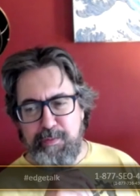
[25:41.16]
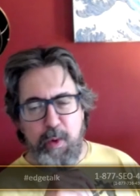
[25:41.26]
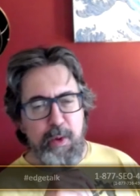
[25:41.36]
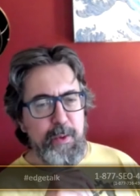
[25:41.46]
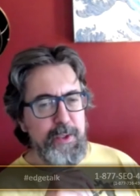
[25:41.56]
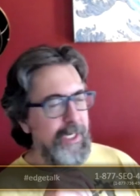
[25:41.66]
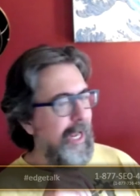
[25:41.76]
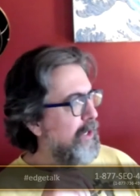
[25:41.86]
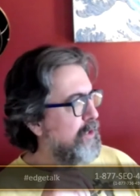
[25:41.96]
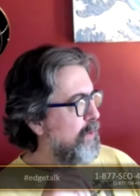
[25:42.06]
before there was a
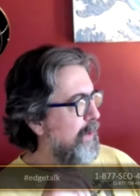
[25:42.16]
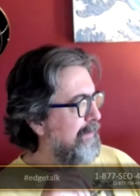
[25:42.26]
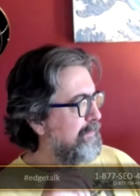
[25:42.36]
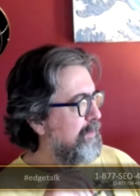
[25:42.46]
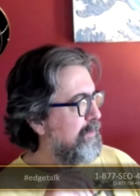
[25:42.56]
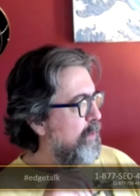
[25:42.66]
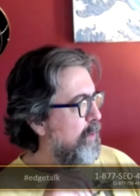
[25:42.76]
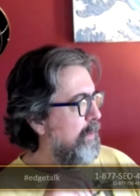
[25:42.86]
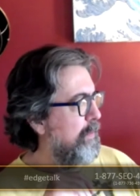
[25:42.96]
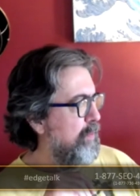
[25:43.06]
knowledge graph,
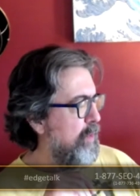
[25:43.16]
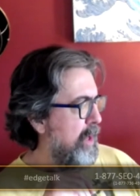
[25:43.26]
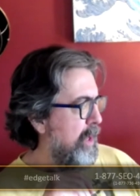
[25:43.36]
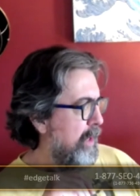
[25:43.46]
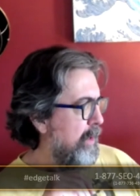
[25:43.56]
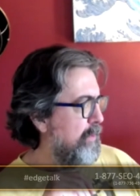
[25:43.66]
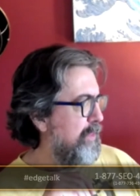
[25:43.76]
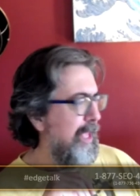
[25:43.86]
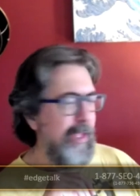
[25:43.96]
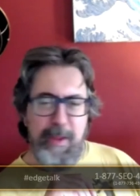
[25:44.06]
before
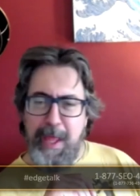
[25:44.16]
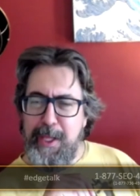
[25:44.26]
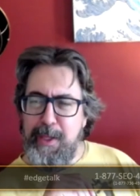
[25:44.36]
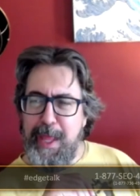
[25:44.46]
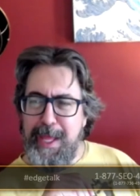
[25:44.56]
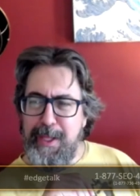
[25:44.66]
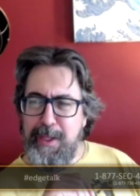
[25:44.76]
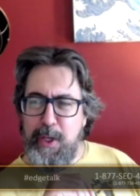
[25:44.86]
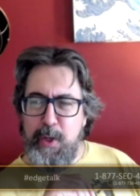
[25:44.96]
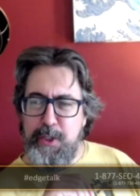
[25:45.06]
they, they, they
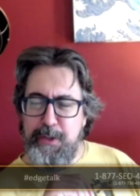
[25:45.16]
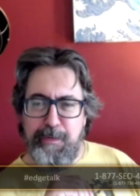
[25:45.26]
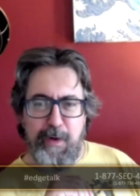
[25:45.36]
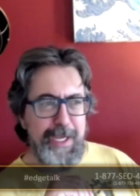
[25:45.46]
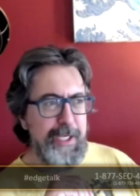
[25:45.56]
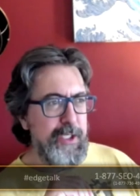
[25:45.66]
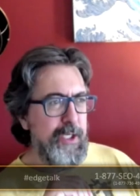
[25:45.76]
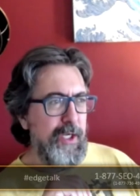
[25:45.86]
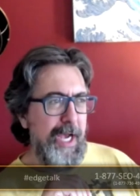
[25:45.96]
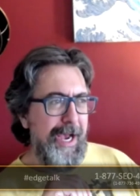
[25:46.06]
used the
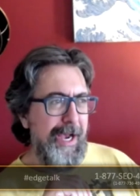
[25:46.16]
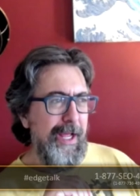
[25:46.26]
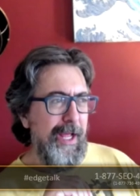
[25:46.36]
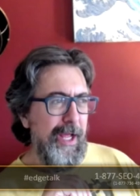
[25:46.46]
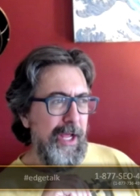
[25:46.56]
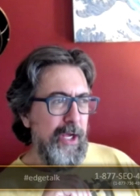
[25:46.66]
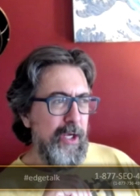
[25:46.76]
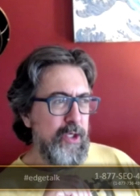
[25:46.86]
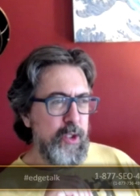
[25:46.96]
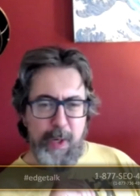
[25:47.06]
phrase uh,
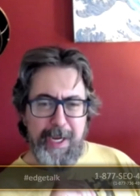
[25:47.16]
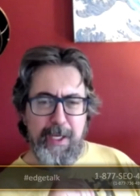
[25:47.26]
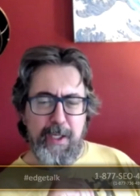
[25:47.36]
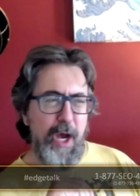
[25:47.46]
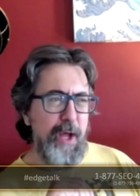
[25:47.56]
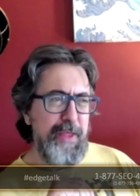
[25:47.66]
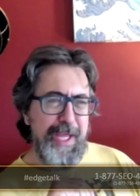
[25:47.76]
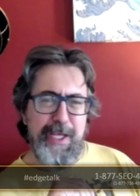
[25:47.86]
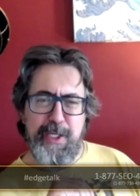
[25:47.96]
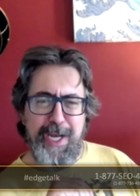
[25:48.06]
string, uh,
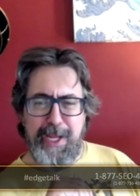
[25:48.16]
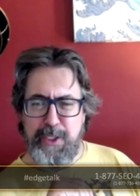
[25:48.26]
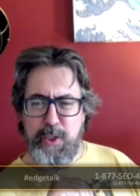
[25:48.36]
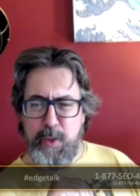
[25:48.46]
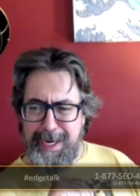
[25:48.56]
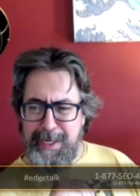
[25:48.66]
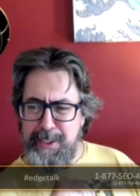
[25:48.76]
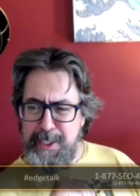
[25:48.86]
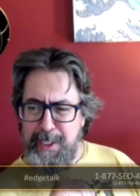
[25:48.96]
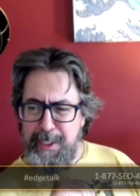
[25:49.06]
things not
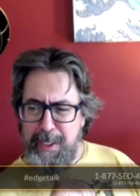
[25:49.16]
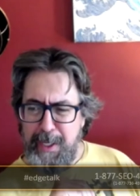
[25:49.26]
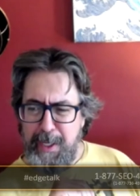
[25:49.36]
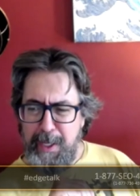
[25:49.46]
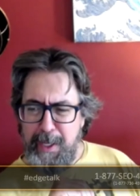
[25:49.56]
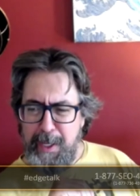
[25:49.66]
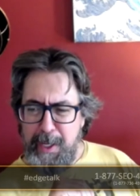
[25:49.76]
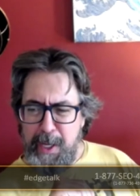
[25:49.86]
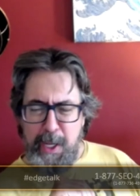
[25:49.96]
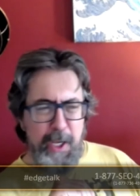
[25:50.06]
strings. Mm-hmm.
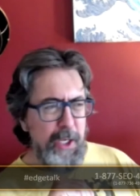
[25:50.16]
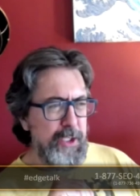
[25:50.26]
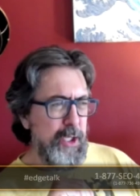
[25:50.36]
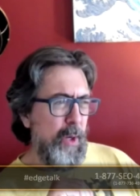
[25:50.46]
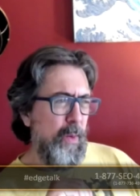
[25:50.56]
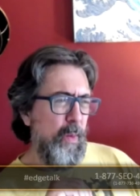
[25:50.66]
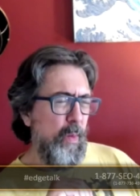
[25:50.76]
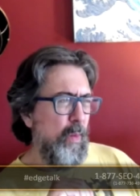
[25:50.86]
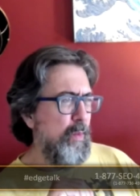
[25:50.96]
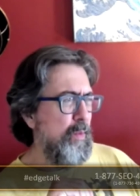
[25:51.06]

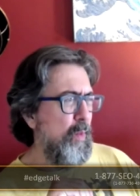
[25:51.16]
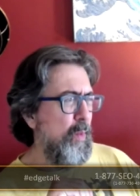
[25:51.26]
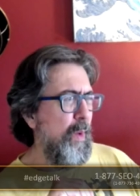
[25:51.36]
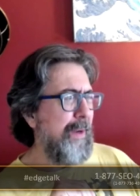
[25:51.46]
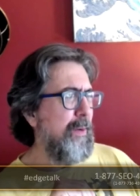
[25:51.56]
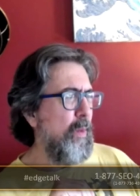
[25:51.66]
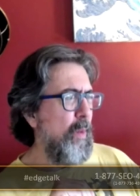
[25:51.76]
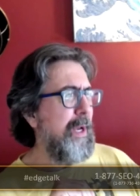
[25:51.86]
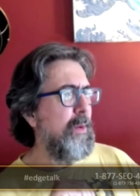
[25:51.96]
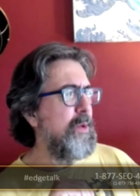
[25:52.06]
So when,
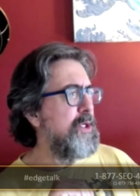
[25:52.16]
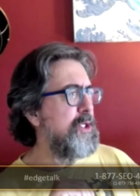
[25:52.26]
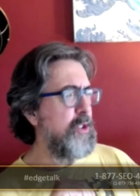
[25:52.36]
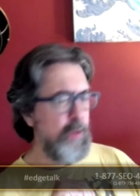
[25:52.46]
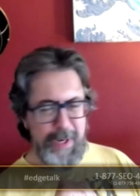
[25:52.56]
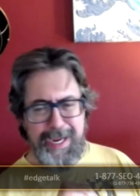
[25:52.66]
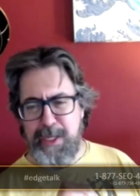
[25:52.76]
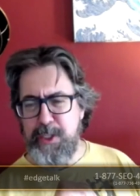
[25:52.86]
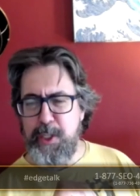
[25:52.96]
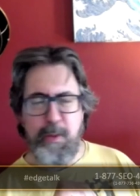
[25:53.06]
when it was
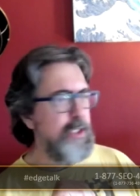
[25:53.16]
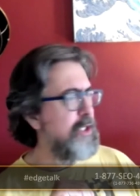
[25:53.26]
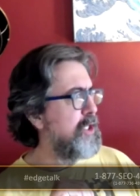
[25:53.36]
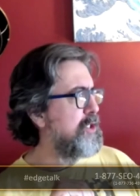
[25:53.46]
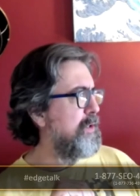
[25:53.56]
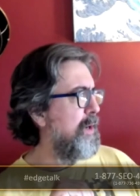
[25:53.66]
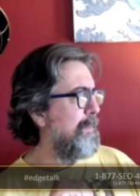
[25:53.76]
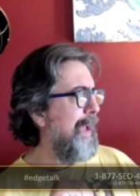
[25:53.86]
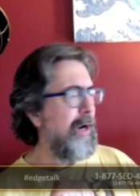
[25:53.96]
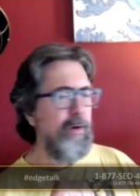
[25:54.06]
strings, it was just a
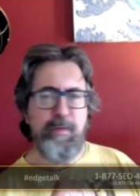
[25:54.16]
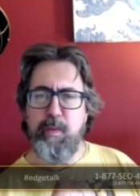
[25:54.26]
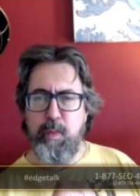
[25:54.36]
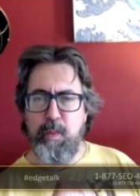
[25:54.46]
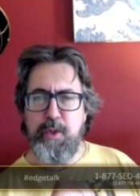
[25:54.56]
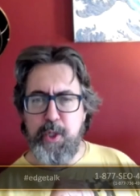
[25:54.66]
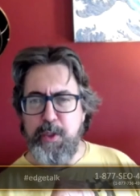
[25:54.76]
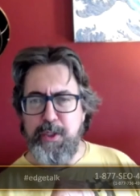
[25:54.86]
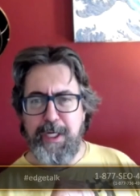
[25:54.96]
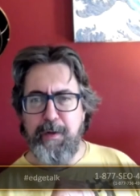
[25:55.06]
matter of
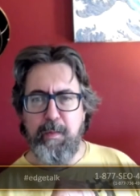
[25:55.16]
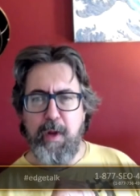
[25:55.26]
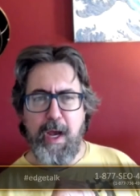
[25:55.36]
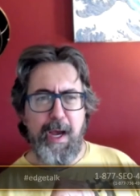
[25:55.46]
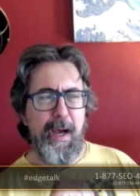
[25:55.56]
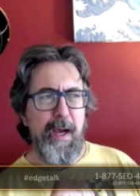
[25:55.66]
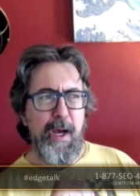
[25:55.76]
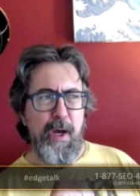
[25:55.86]
searching uh,